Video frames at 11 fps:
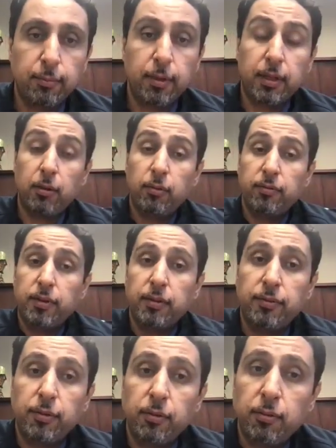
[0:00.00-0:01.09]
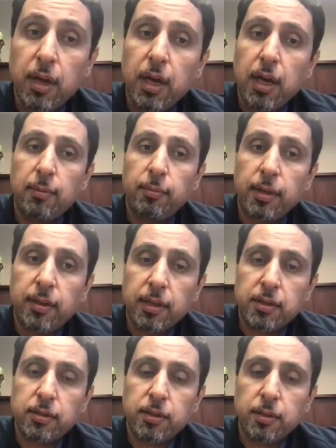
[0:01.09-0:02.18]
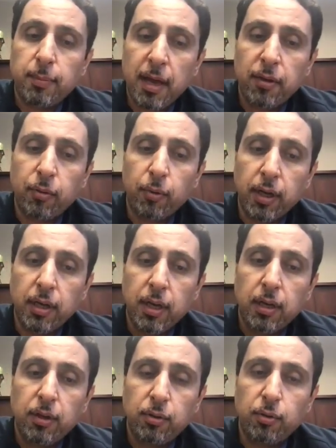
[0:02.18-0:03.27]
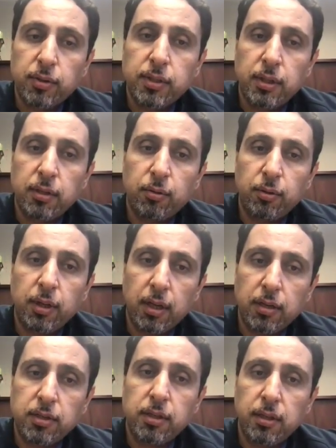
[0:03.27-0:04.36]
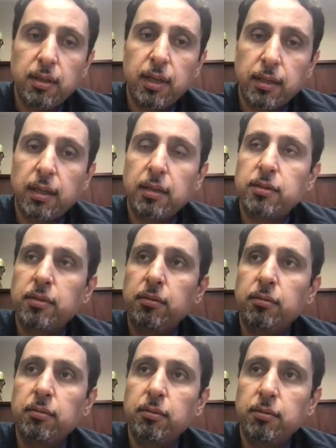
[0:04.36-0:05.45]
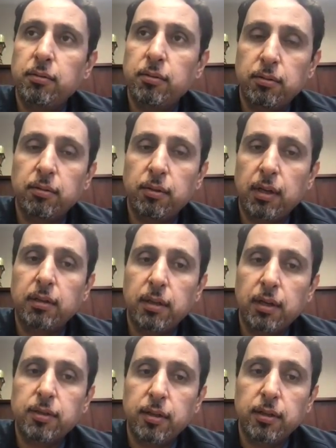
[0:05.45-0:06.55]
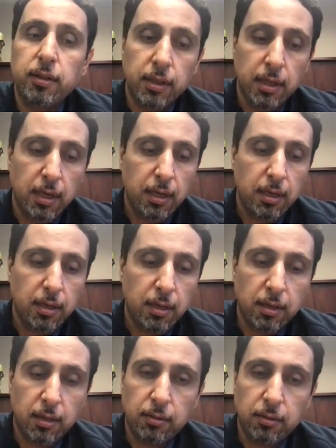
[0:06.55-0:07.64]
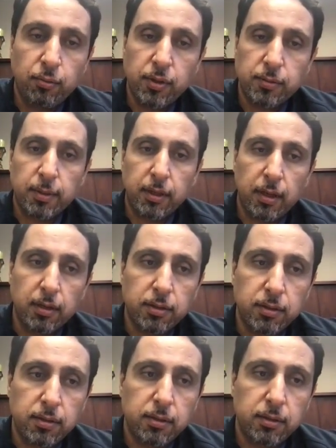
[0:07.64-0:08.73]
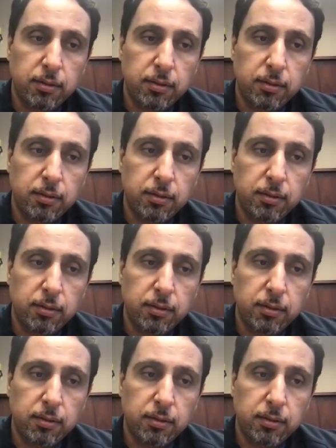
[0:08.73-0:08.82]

But however, if you ablate the accessory pathway, you don't see it on EKG. In that case, you can actually do these medications.